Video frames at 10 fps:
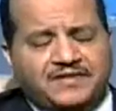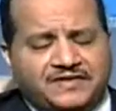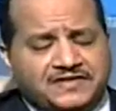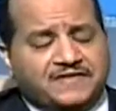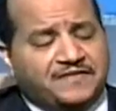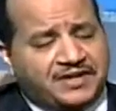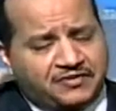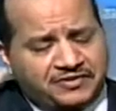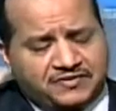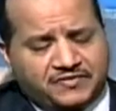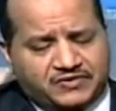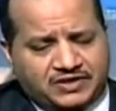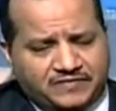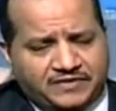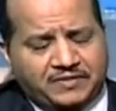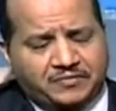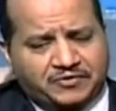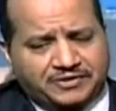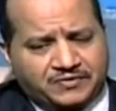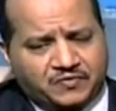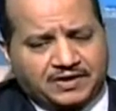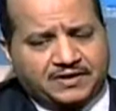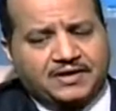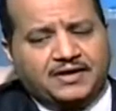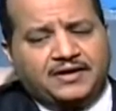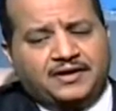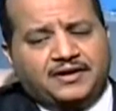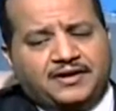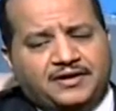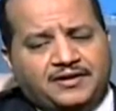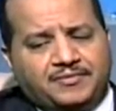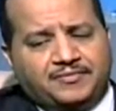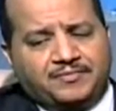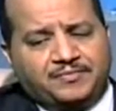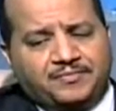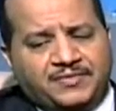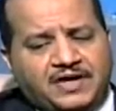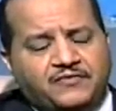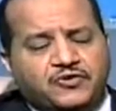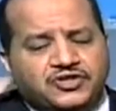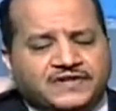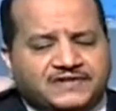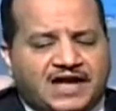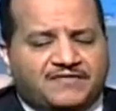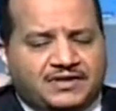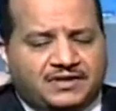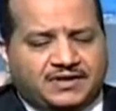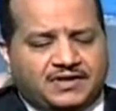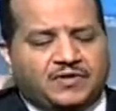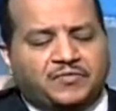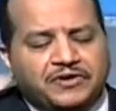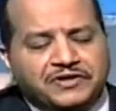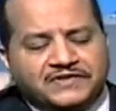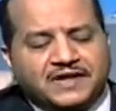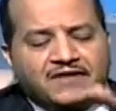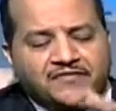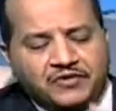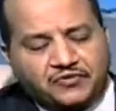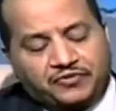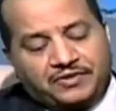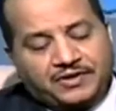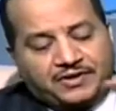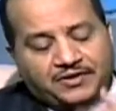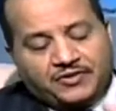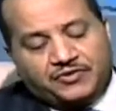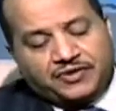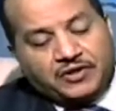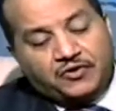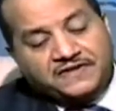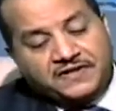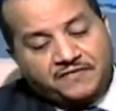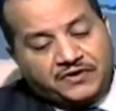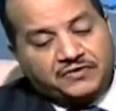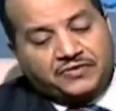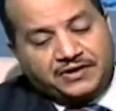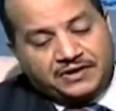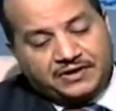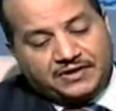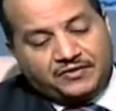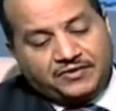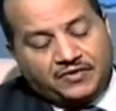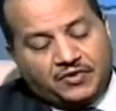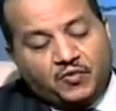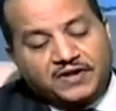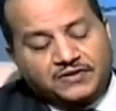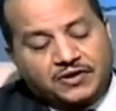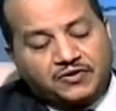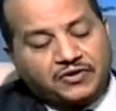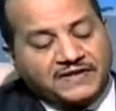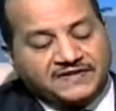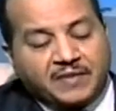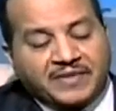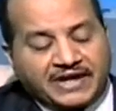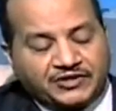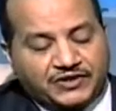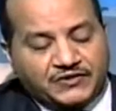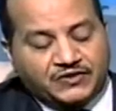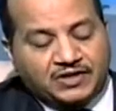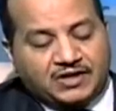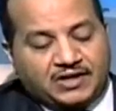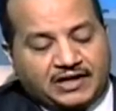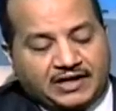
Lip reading: I think this is a very good question, a very important one. If we're just having a bird's eye view or a holistic view on what's going on in some countries